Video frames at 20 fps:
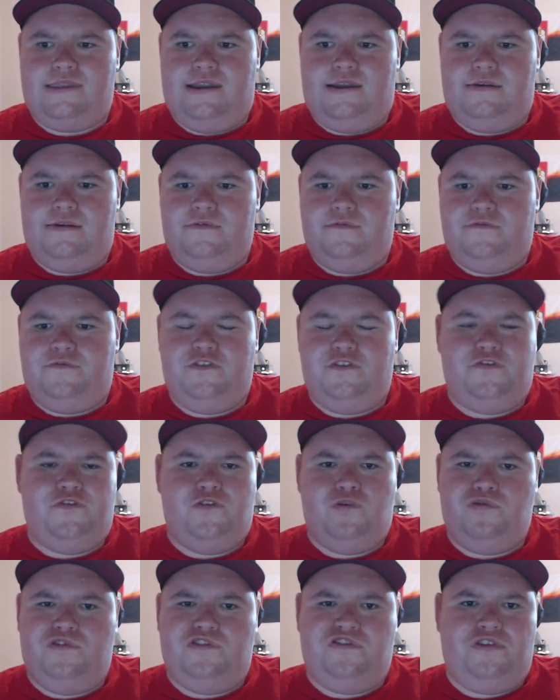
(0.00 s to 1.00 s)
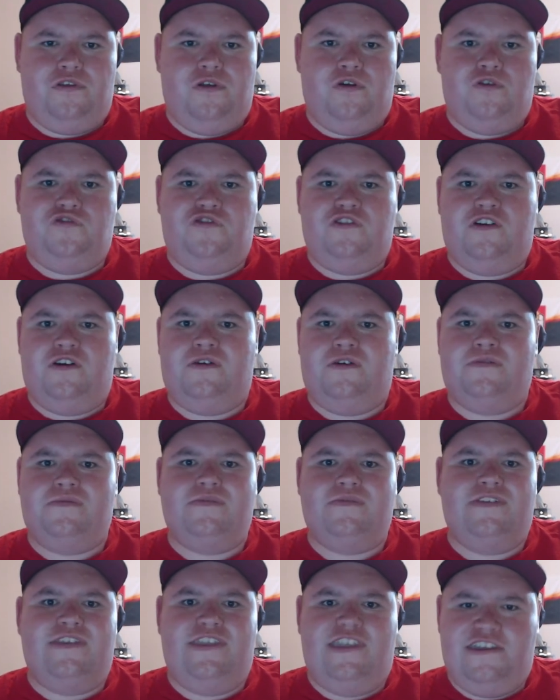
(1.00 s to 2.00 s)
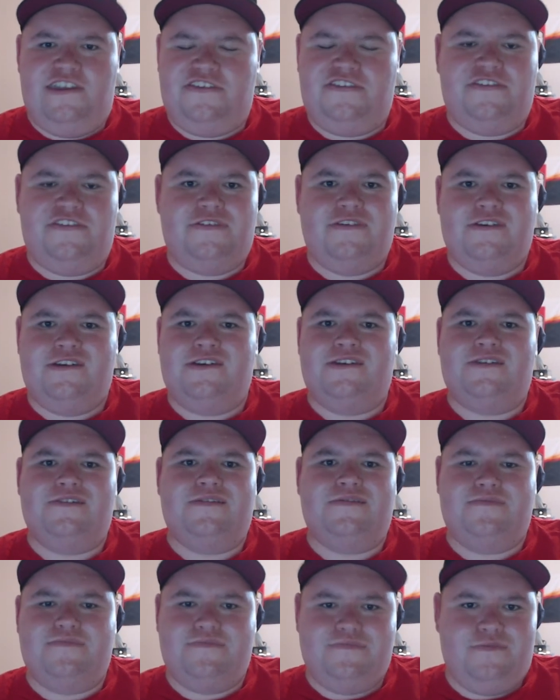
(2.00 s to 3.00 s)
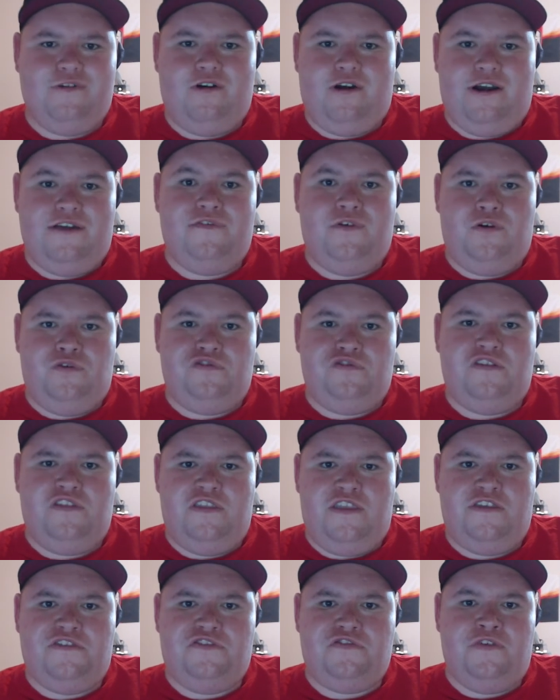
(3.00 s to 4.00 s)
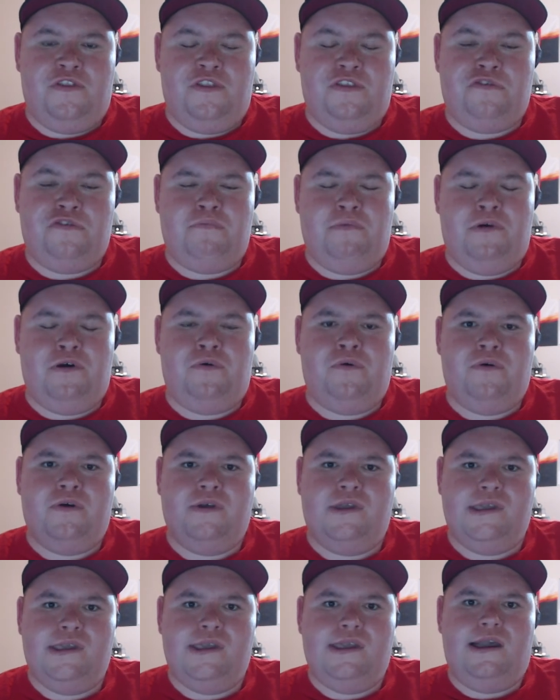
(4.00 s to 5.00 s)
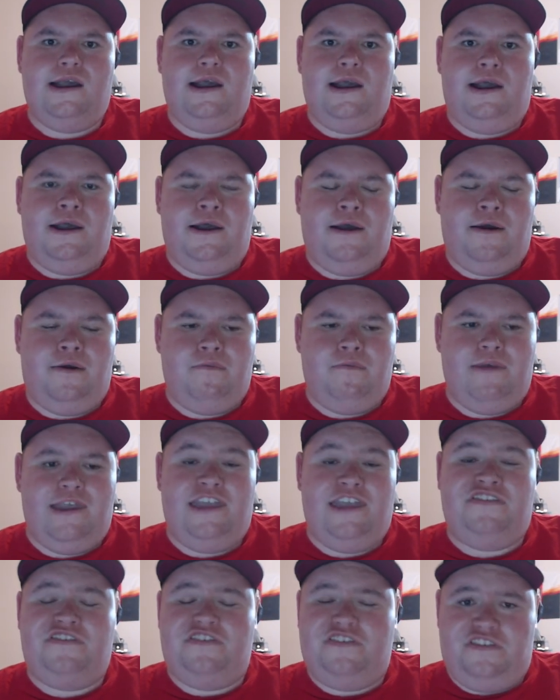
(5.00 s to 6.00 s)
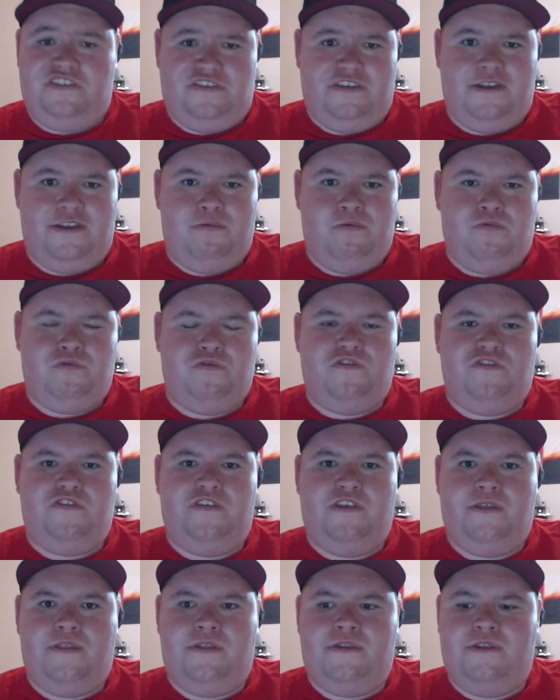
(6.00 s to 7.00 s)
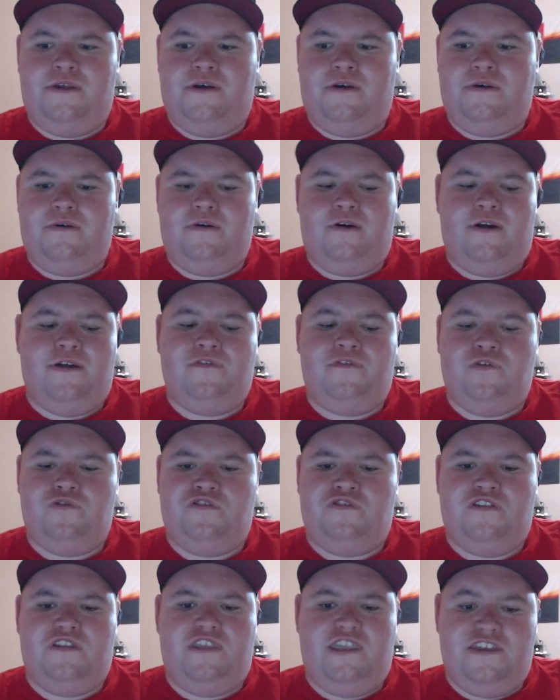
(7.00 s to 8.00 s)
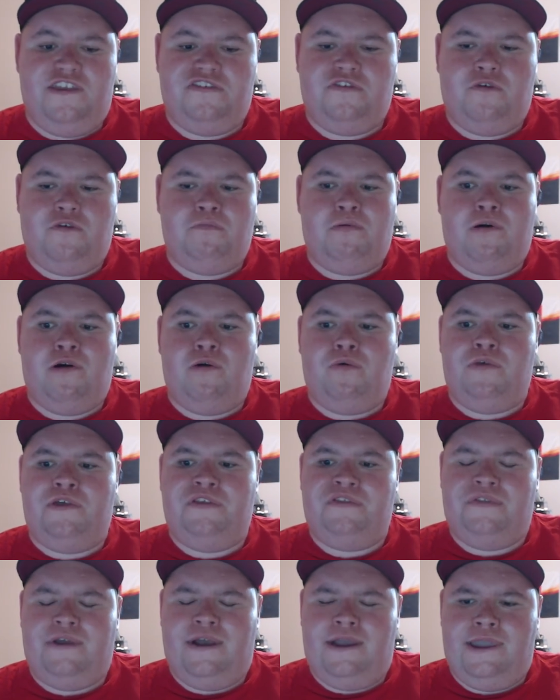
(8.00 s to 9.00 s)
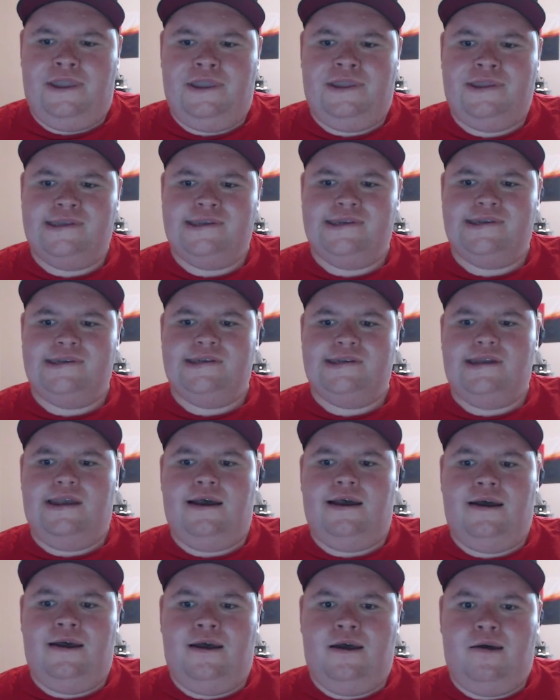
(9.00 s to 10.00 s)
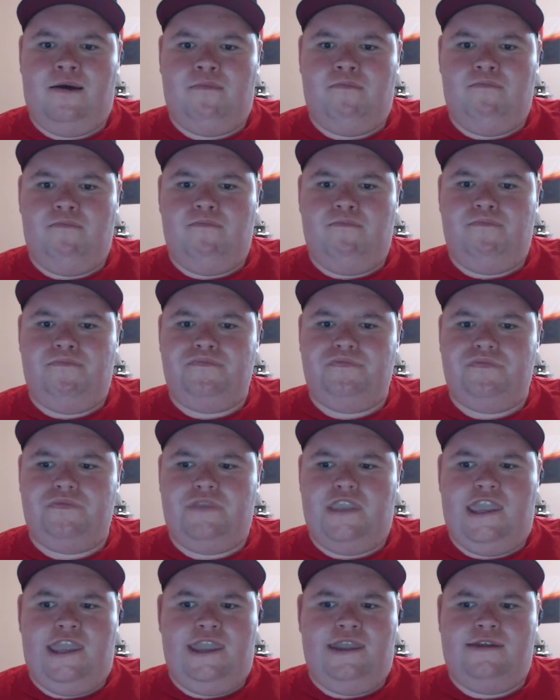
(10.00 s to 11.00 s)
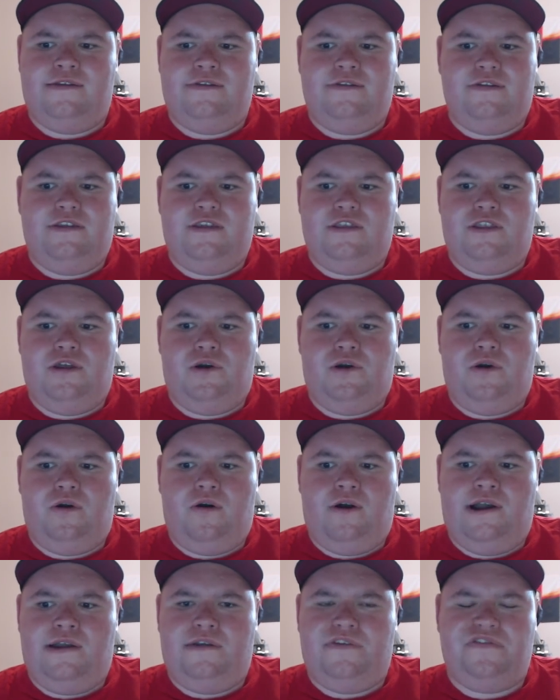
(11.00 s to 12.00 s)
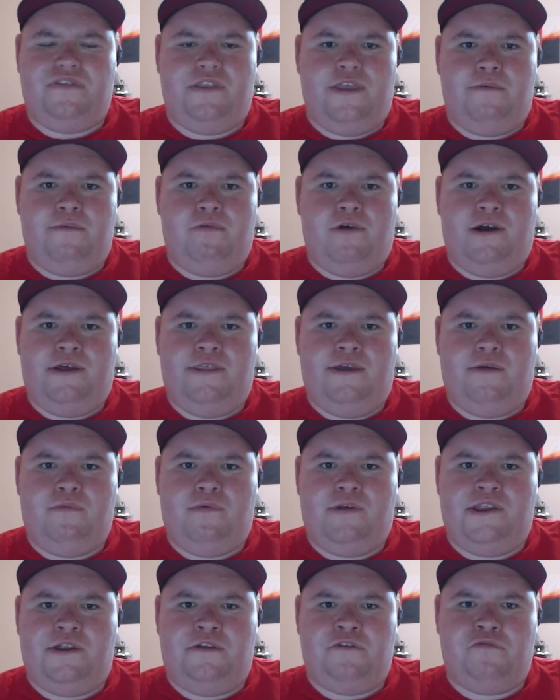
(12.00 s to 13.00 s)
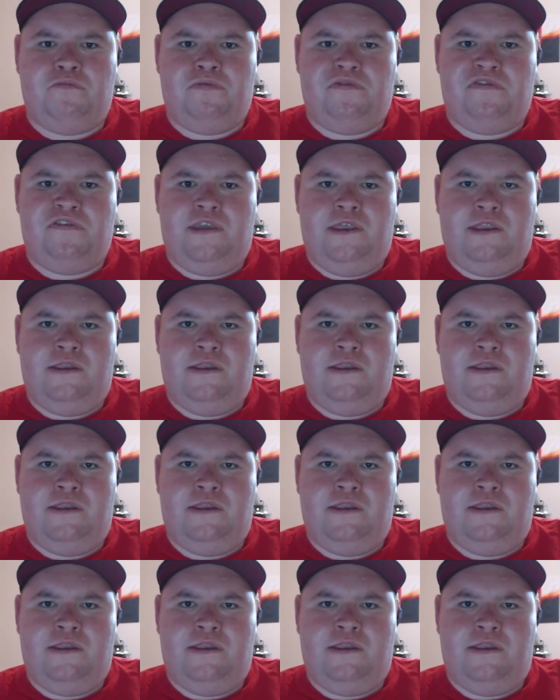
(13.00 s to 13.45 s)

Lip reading: for full disclosure, yes, I voted yes for this bill. As a disabled New Zealander, I voted yes on polling day, and, I stand by that 100%.